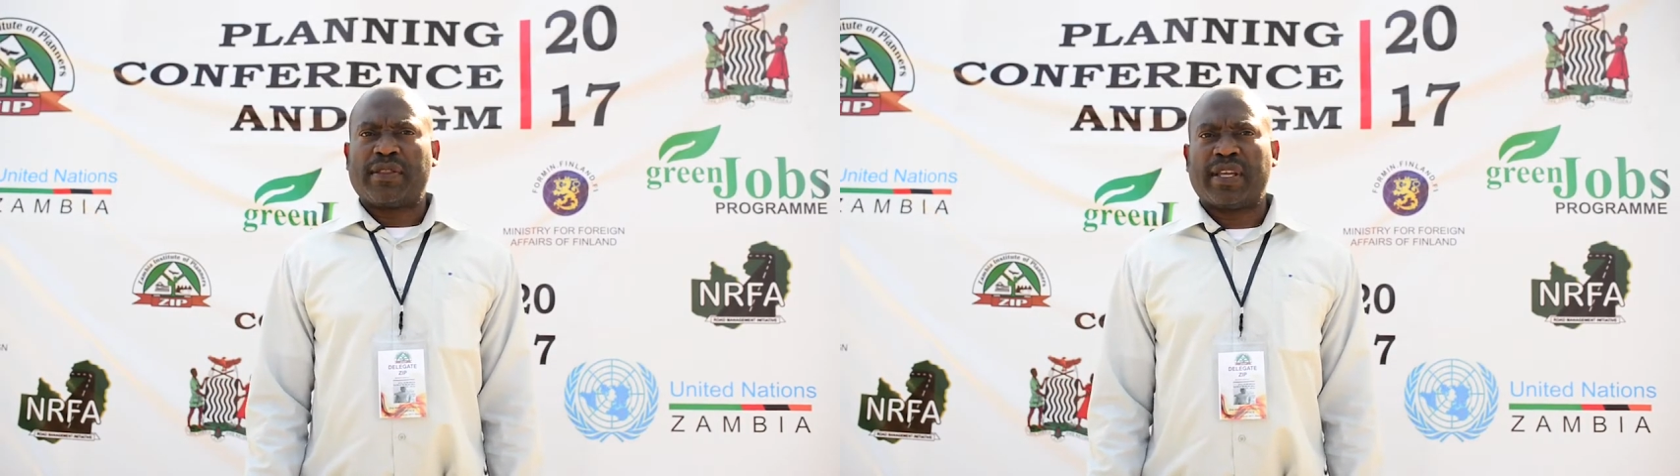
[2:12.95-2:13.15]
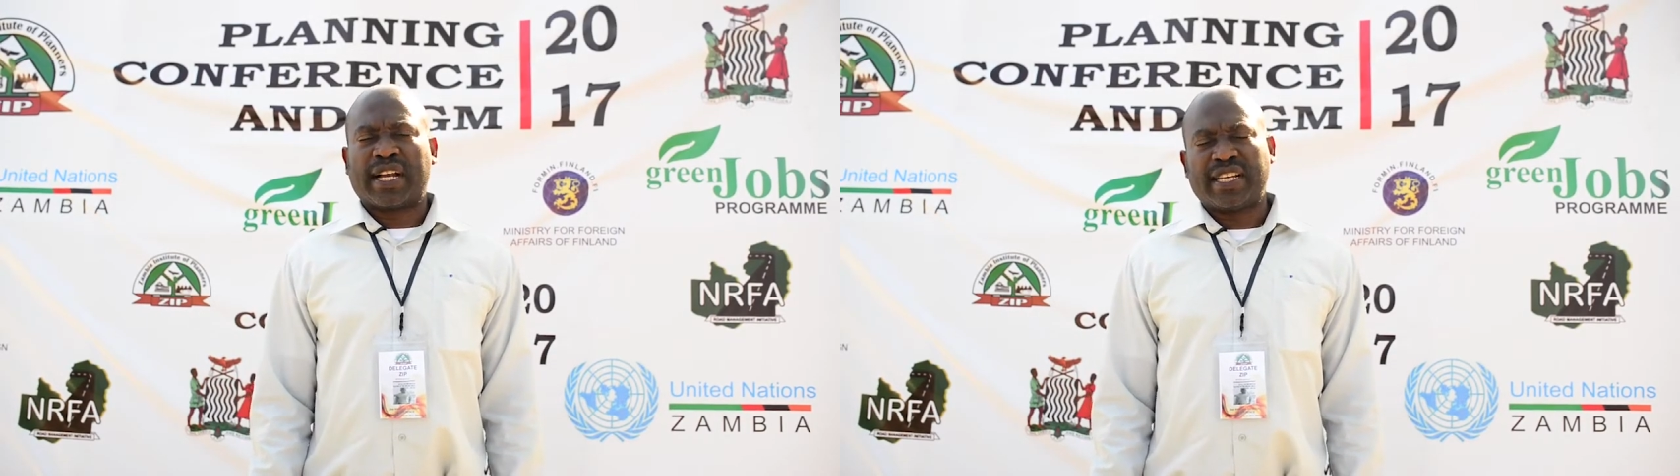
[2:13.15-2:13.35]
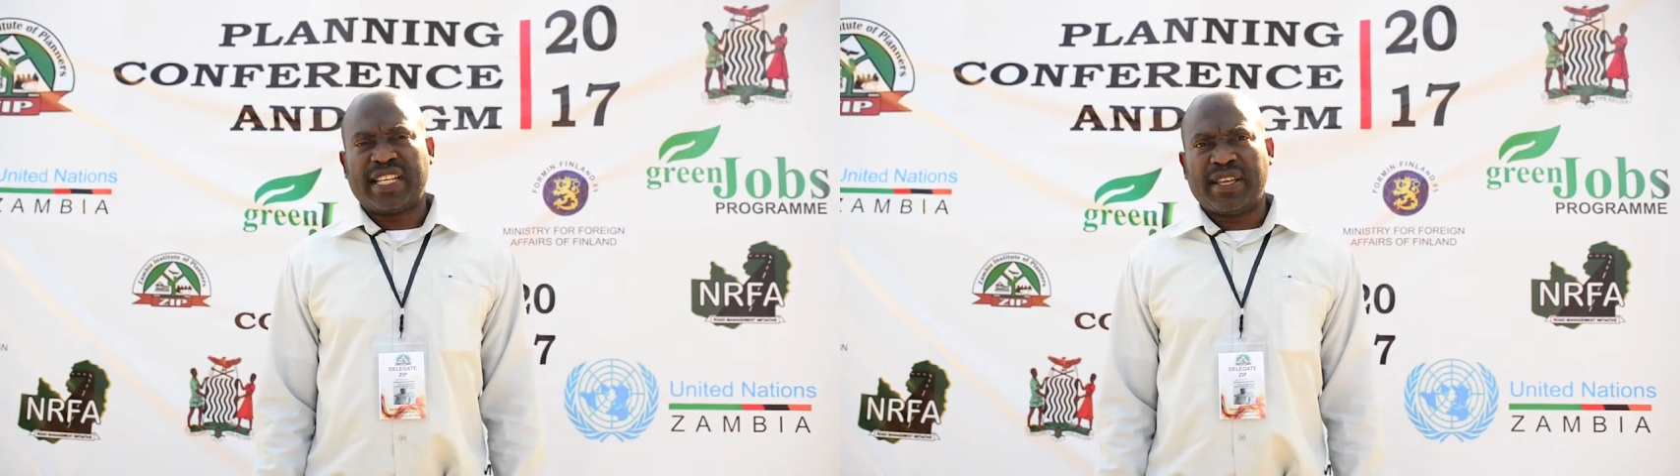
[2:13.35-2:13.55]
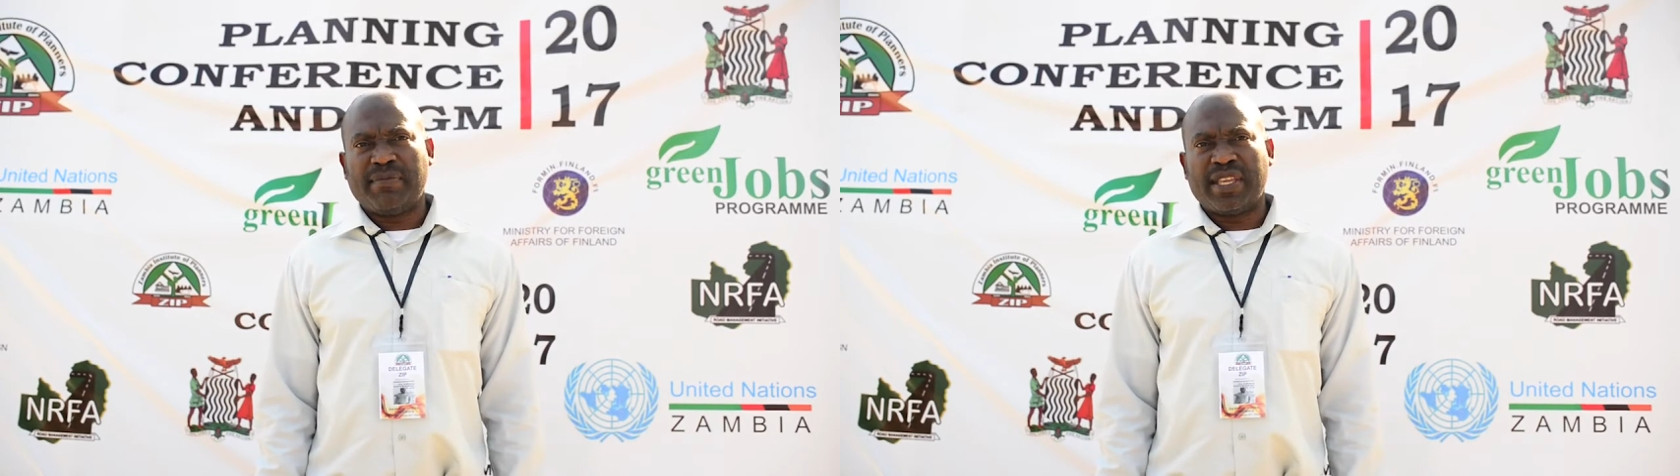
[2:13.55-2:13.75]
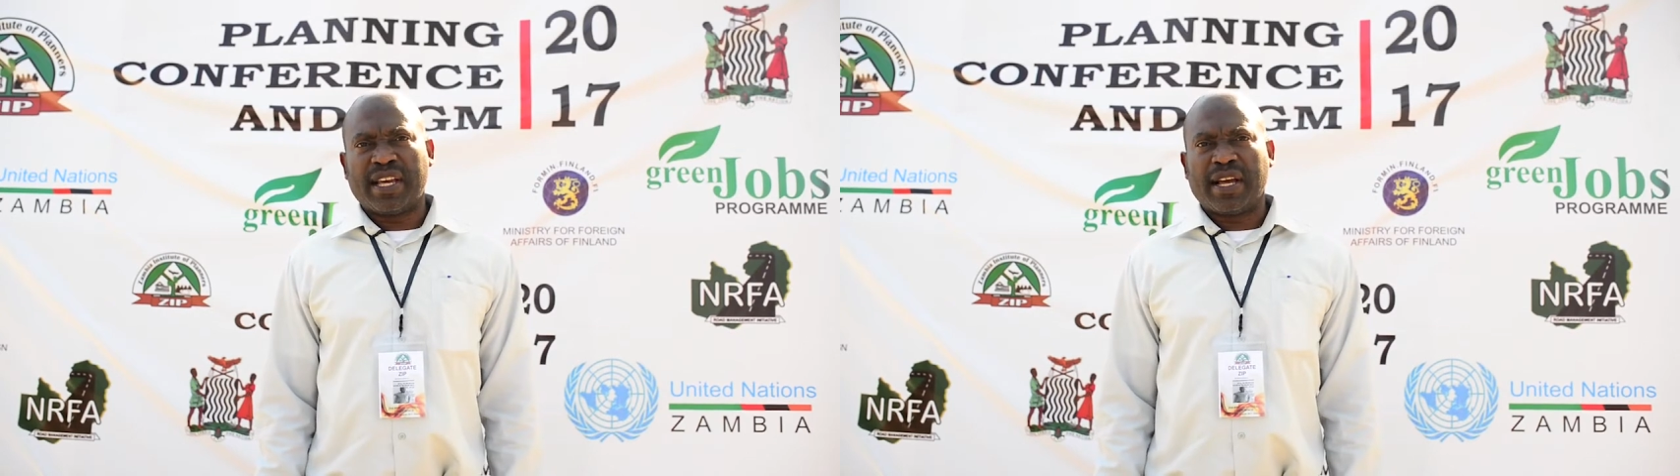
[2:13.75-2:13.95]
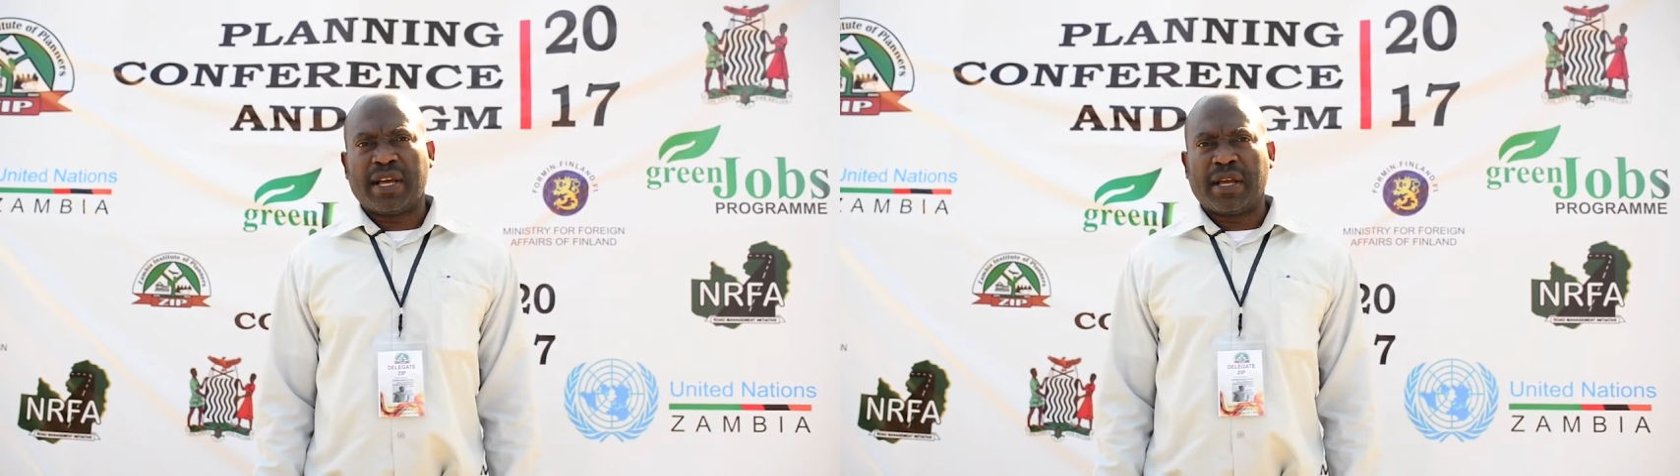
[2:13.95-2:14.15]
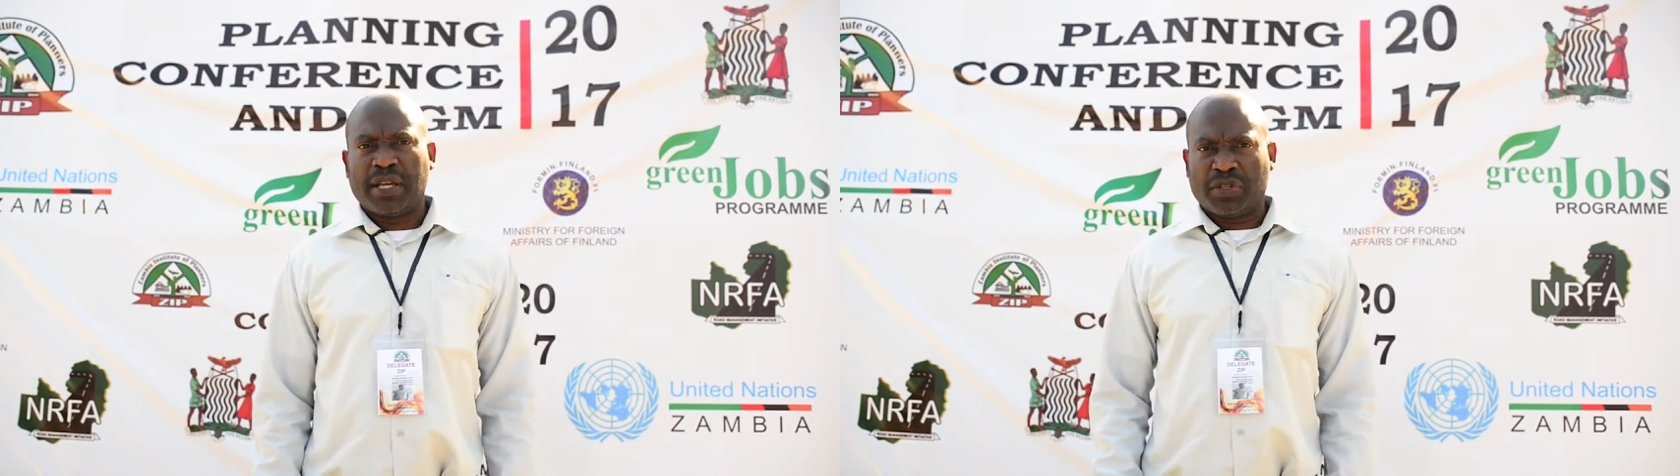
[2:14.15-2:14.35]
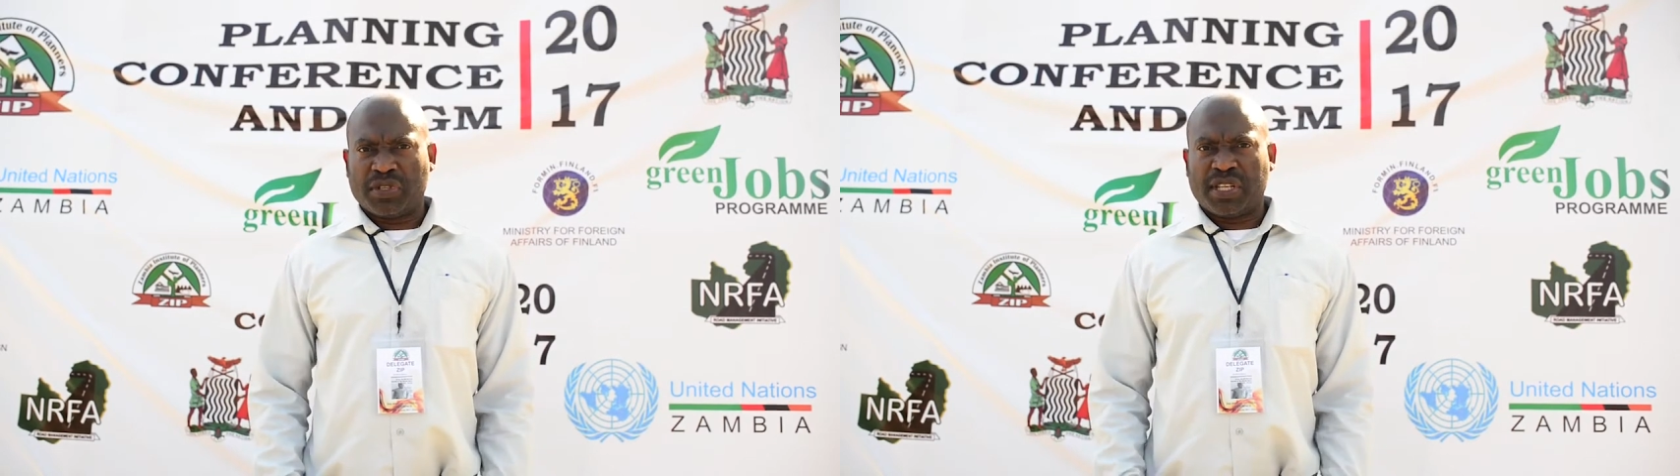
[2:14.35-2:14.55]
the academia.
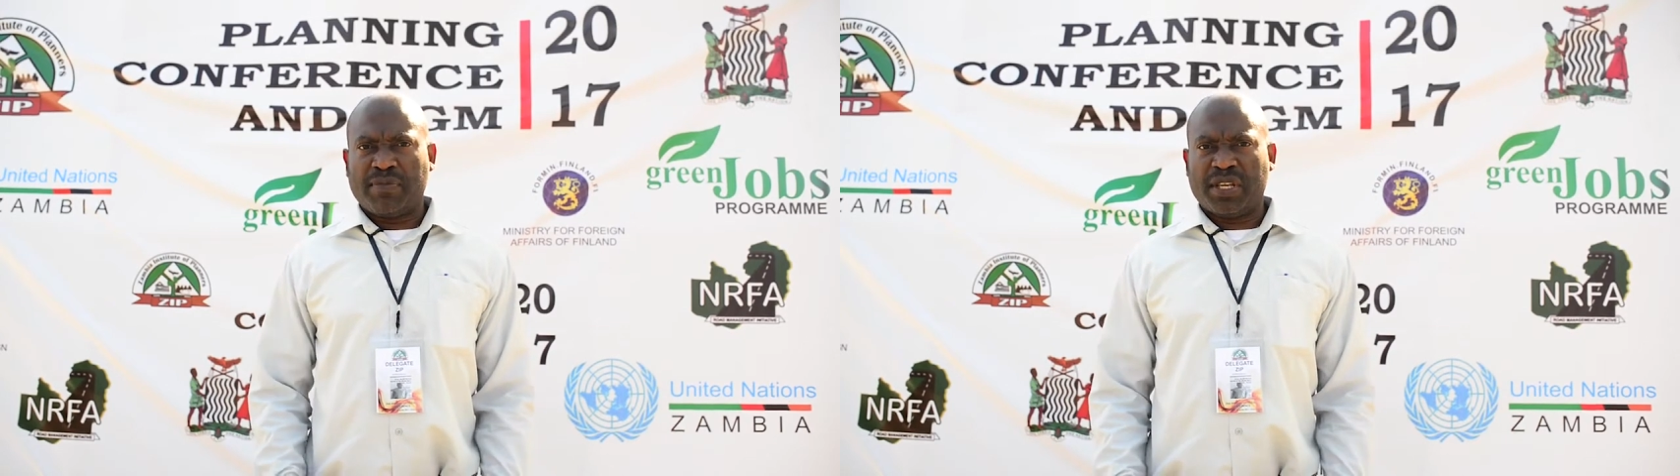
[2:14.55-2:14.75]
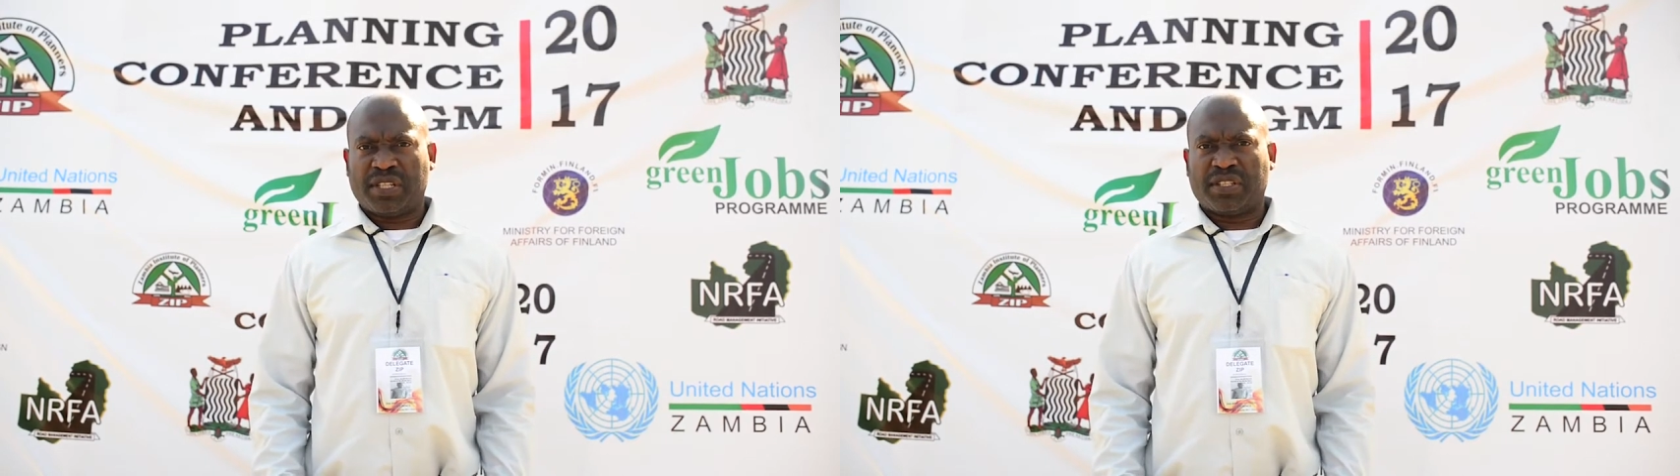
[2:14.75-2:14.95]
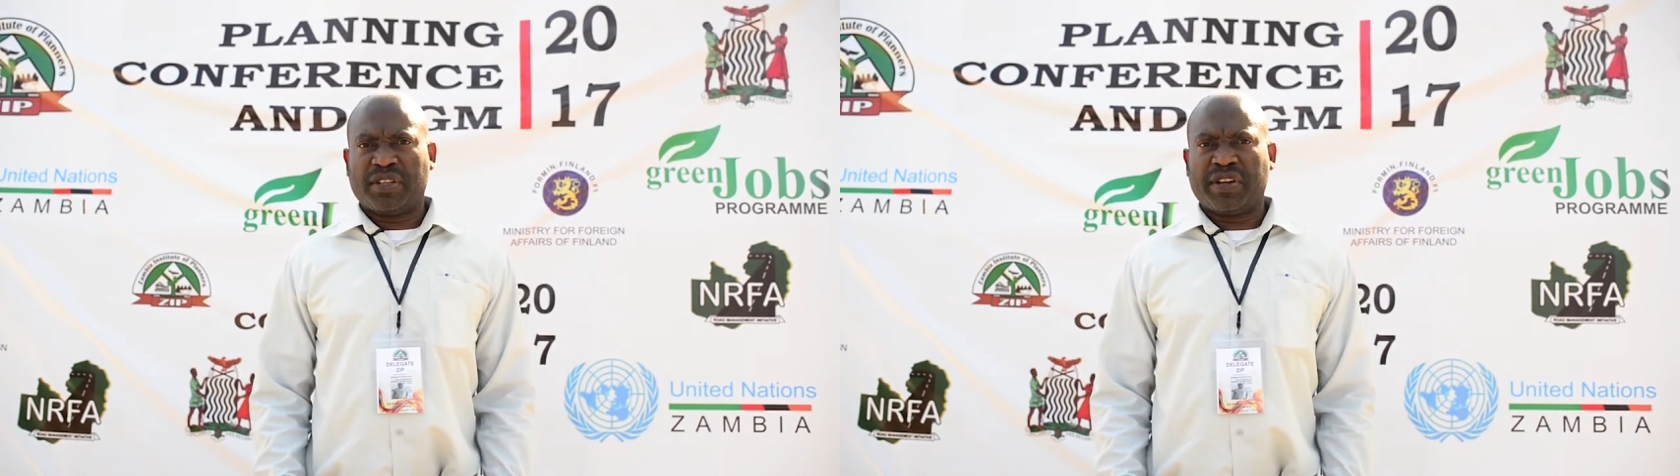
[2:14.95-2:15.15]
It was a mixed